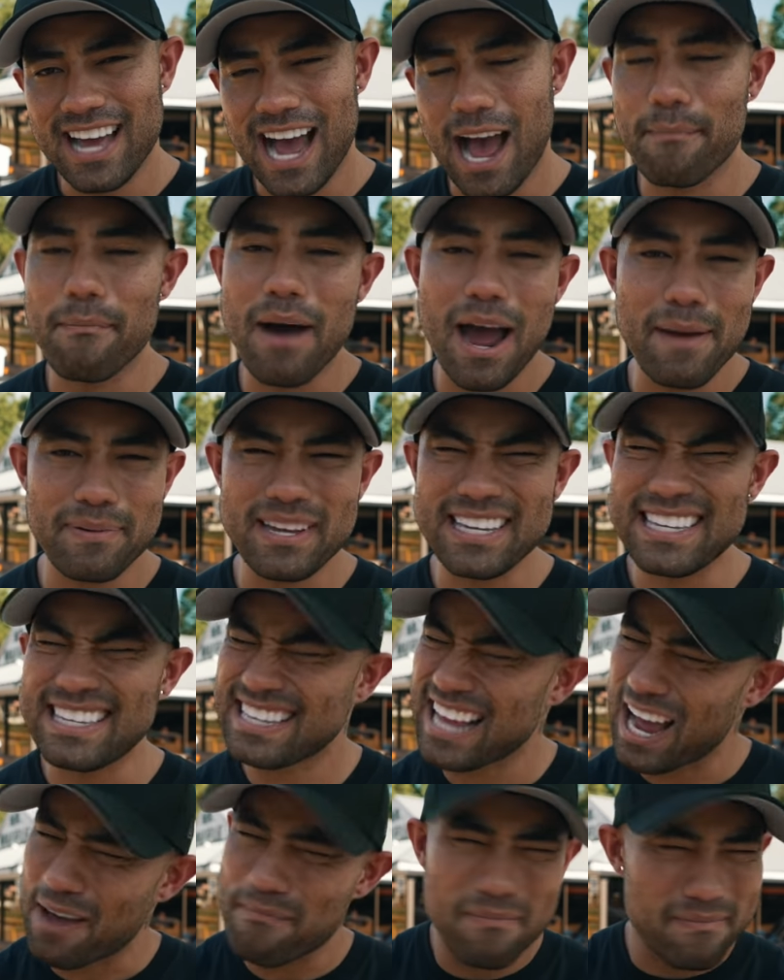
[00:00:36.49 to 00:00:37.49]
I might be,
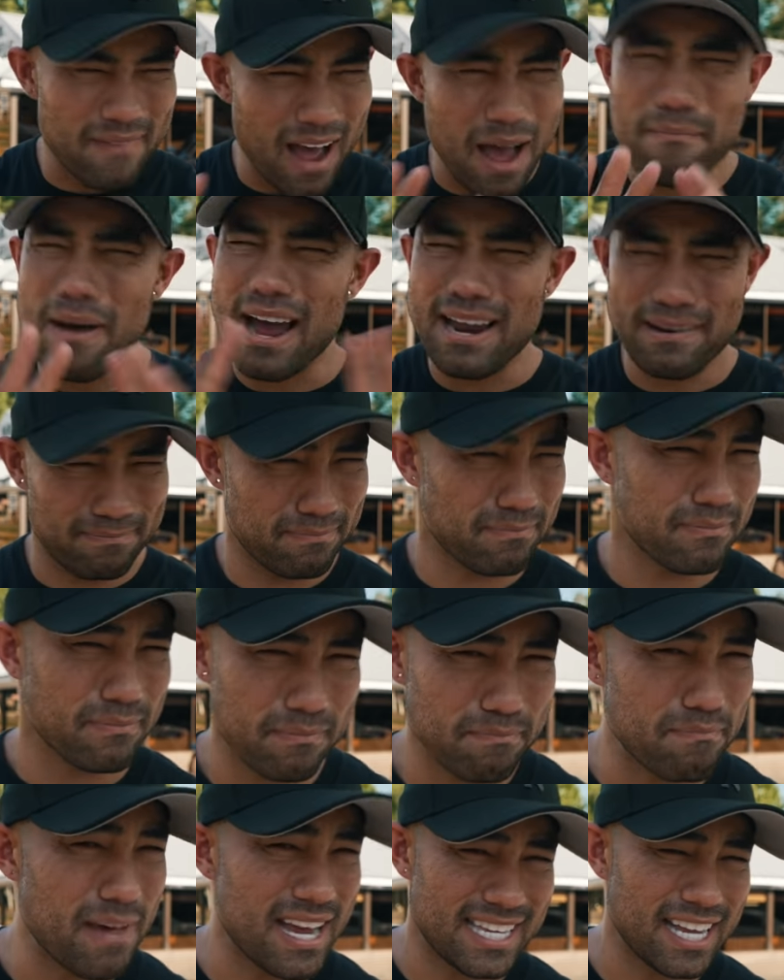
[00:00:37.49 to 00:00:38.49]
I, I might
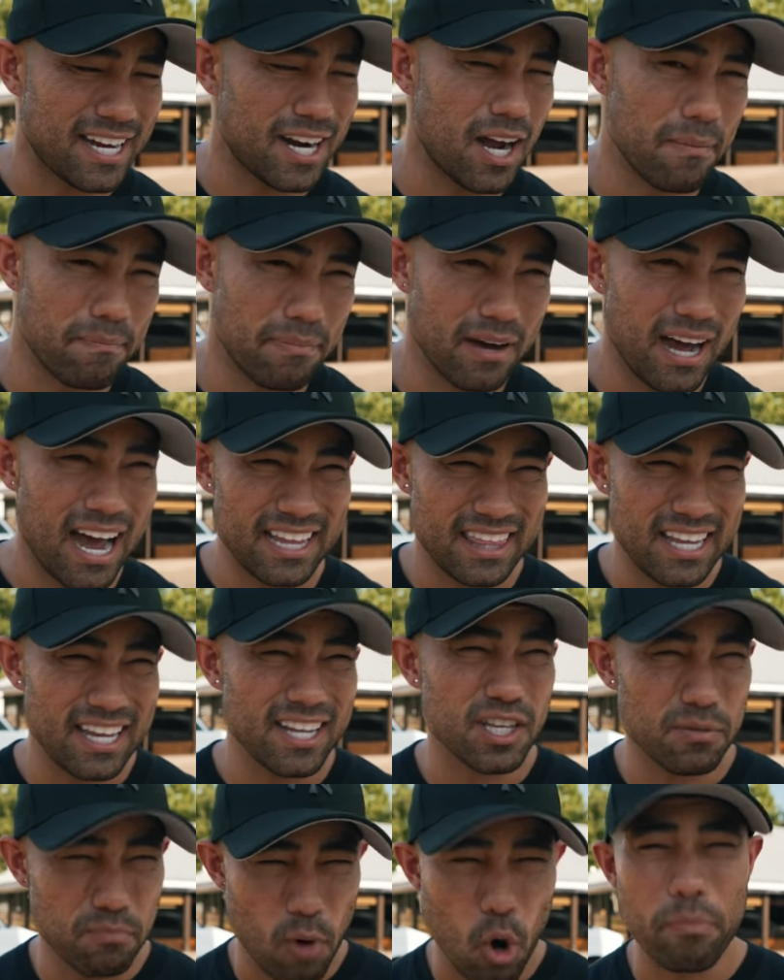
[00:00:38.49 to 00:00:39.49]
mess that up, but I think
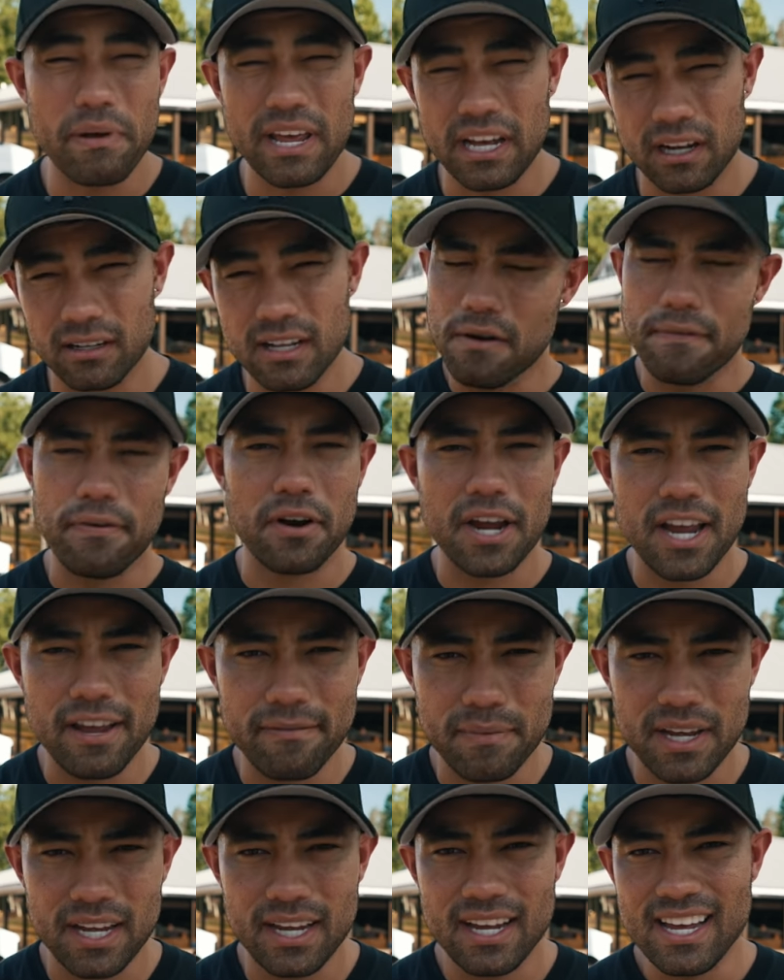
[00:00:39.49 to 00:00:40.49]
it's Mobile. Forgive
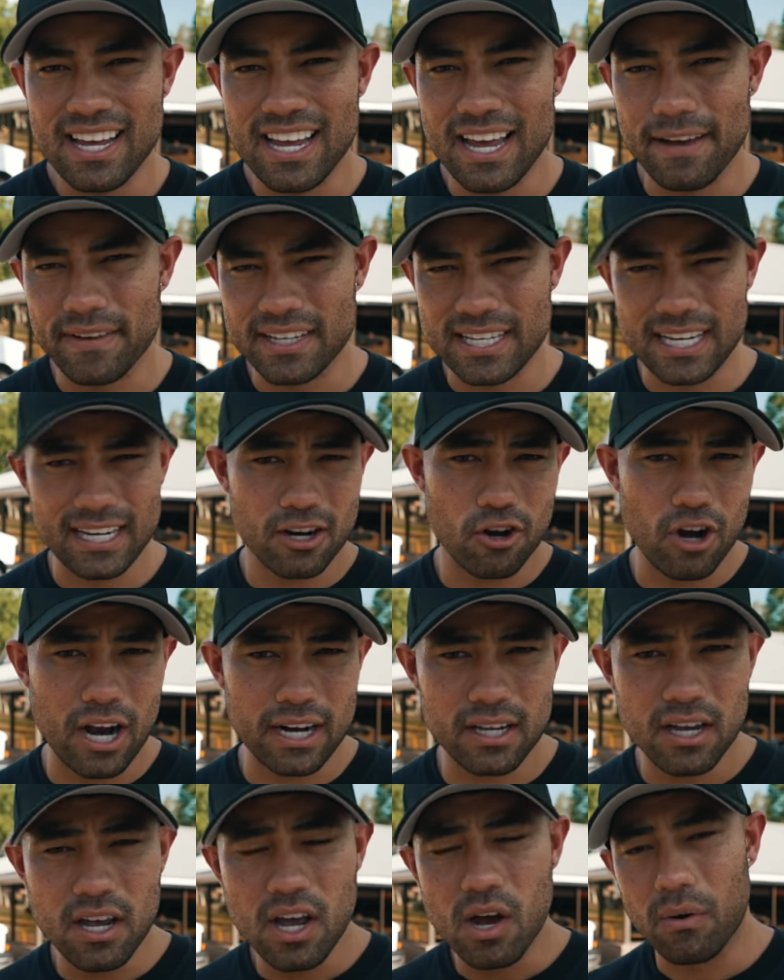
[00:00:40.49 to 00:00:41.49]
me if it's
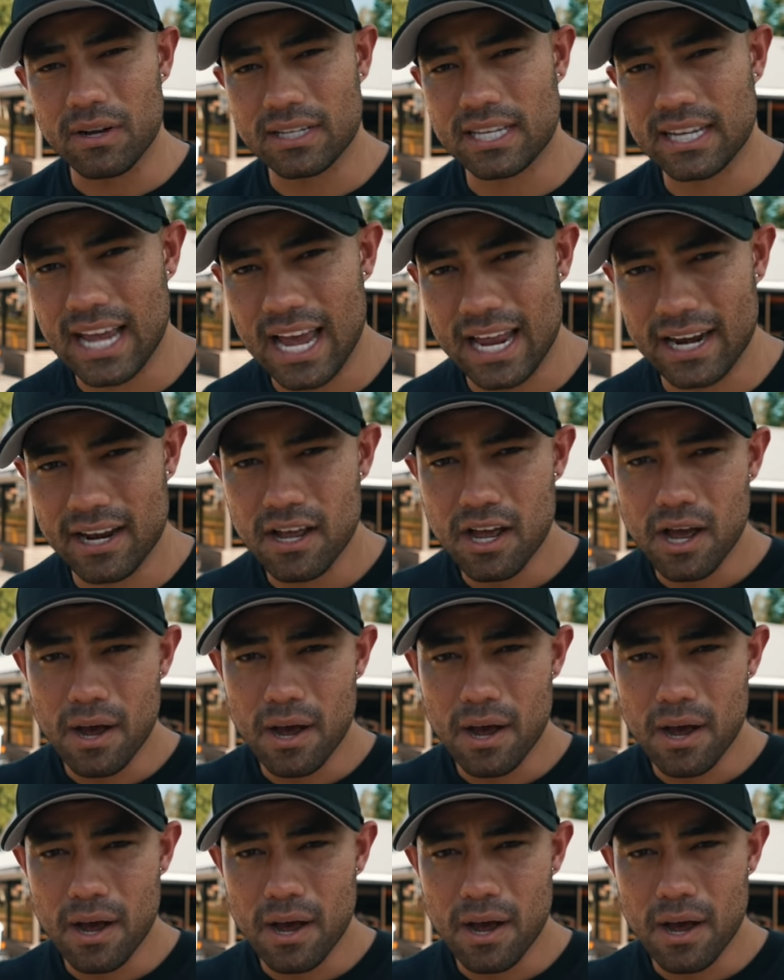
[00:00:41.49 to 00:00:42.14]
incorrect once again.